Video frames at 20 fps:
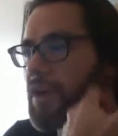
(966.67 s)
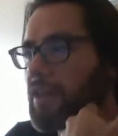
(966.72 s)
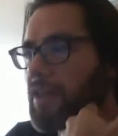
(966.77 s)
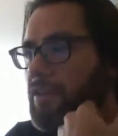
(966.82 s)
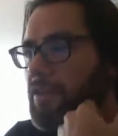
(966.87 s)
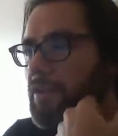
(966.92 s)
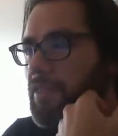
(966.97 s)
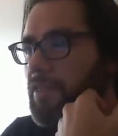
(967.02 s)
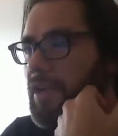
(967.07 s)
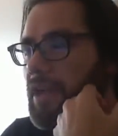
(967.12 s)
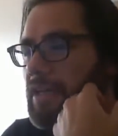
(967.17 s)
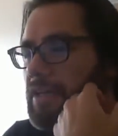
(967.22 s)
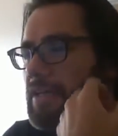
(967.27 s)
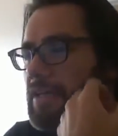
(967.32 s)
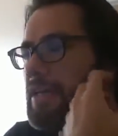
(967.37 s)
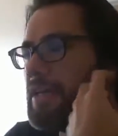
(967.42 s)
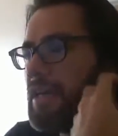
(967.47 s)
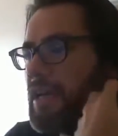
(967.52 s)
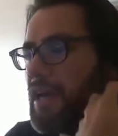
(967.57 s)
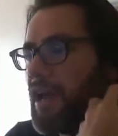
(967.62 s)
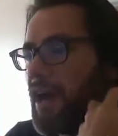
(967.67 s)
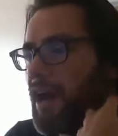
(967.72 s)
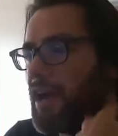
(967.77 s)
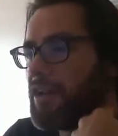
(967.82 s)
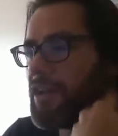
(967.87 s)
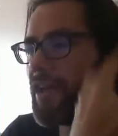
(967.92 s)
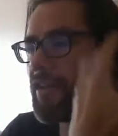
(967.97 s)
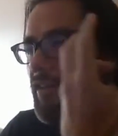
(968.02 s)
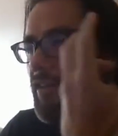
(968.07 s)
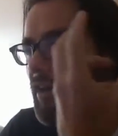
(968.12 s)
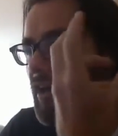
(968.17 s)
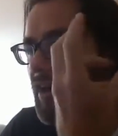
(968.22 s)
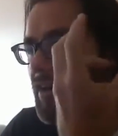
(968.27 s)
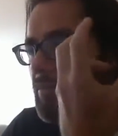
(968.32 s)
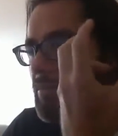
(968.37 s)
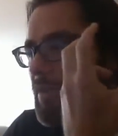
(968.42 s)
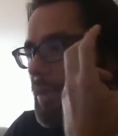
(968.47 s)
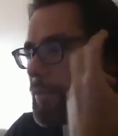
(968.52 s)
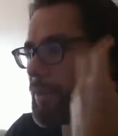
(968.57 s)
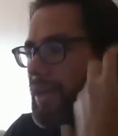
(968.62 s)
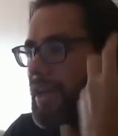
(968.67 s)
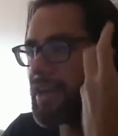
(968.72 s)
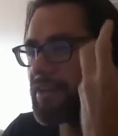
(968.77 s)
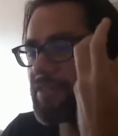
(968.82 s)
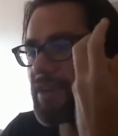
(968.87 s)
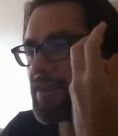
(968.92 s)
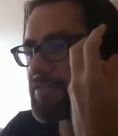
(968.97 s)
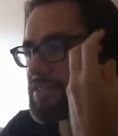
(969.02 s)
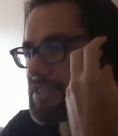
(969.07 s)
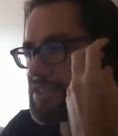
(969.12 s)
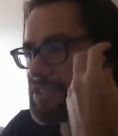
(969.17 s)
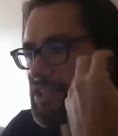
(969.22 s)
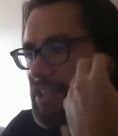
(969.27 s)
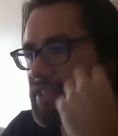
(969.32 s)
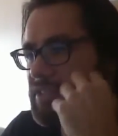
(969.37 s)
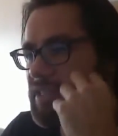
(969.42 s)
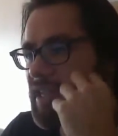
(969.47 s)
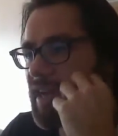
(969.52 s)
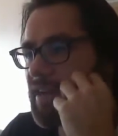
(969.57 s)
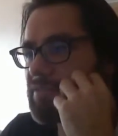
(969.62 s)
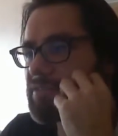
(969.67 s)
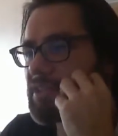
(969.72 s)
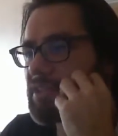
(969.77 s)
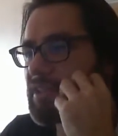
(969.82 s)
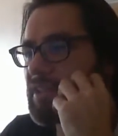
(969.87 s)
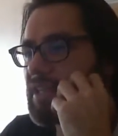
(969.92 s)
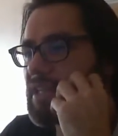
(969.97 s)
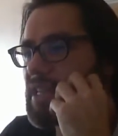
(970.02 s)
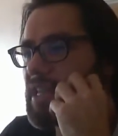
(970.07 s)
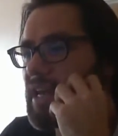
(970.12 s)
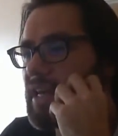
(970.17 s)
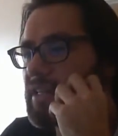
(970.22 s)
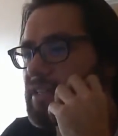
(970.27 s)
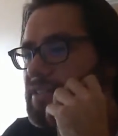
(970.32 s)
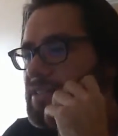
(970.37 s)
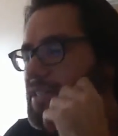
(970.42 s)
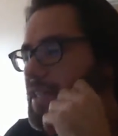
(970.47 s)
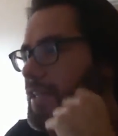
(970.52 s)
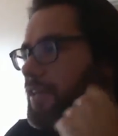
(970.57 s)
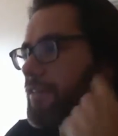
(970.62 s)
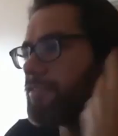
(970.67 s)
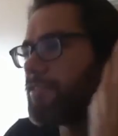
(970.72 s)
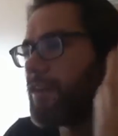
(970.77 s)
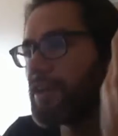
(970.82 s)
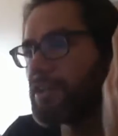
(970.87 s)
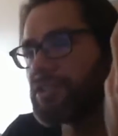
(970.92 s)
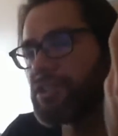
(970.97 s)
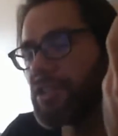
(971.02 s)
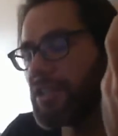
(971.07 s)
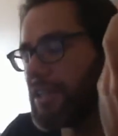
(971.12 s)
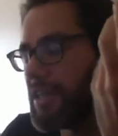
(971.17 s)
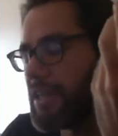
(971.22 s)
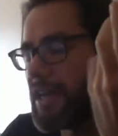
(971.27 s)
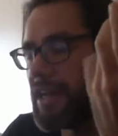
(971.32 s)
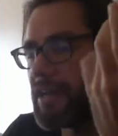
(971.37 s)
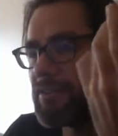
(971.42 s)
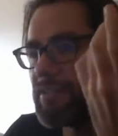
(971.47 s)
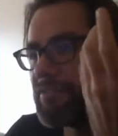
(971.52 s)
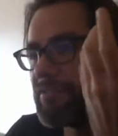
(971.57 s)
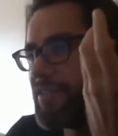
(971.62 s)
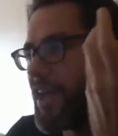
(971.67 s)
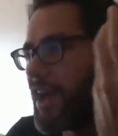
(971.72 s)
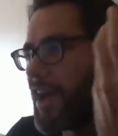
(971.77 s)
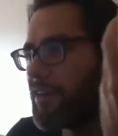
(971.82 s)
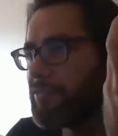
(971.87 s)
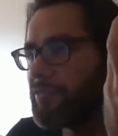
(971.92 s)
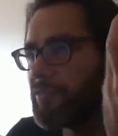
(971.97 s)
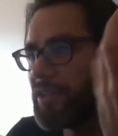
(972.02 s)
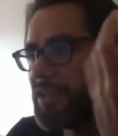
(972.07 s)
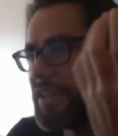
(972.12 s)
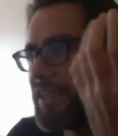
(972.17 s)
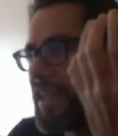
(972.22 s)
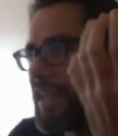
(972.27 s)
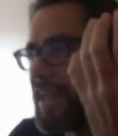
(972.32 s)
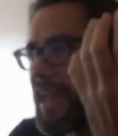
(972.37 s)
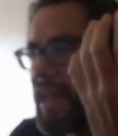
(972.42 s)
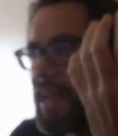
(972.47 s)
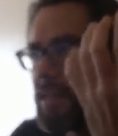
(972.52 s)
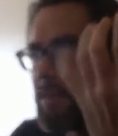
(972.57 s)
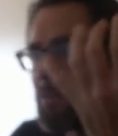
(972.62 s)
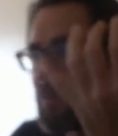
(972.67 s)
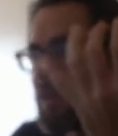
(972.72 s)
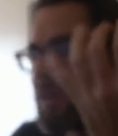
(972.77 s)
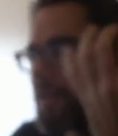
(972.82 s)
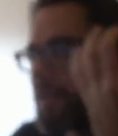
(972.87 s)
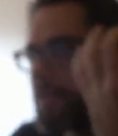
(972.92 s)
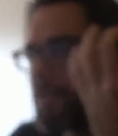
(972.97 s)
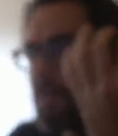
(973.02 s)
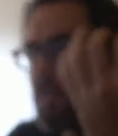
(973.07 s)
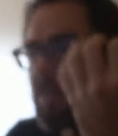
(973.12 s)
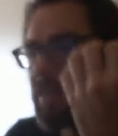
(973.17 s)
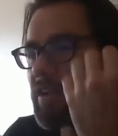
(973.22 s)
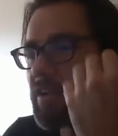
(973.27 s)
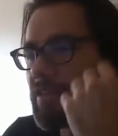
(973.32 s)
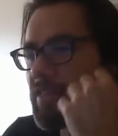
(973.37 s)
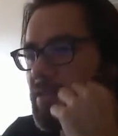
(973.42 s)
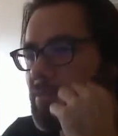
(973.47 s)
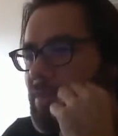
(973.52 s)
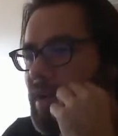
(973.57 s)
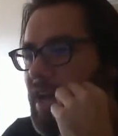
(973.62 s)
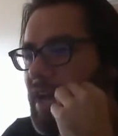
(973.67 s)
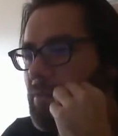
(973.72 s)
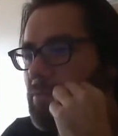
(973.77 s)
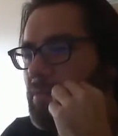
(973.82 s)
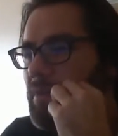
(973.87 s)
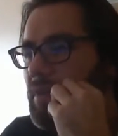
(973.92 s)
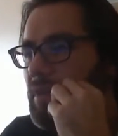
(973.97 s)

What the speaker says: rather than another hub that we kind of have to chase after and that is like functionally not really anywhere other than on the map,